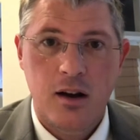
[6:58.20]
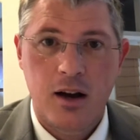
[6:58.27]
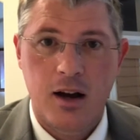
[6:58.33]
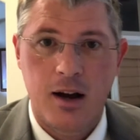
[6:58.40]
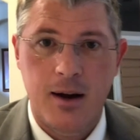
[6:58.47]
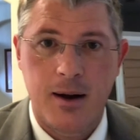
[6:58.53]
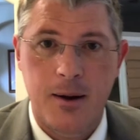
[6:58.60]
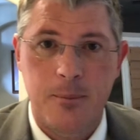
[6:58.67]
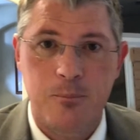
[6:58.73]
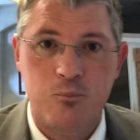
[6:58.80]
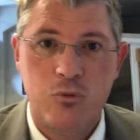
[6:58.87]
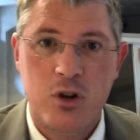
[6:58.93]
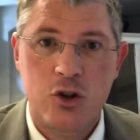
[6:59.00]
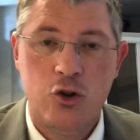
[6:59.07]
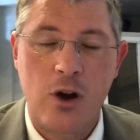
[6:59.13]

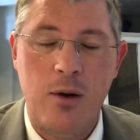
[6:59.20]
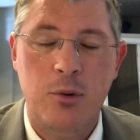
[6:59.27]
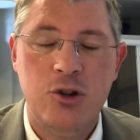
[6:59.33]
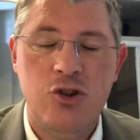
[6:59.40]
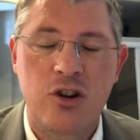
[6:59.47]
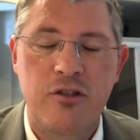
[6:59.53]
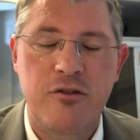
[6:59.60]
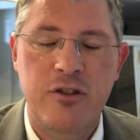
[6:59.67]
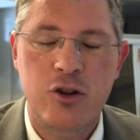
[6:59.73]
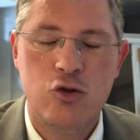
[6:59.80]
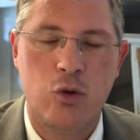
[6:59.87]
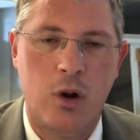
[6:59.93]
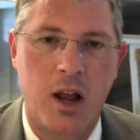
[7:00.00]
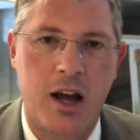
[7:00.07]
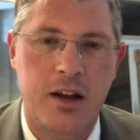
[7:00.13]
And so I want you to
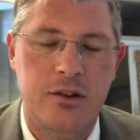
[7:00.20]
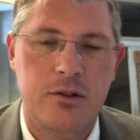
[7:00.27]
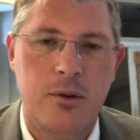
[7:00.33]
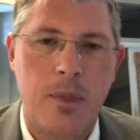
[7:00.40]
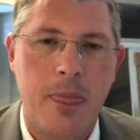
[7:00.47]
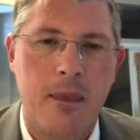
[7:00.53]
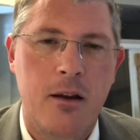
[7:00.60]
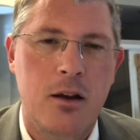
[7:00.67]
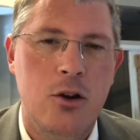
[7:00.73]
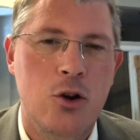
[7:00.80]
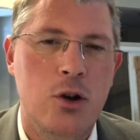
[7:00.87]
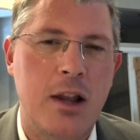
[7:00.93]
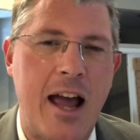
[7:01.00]
visualize your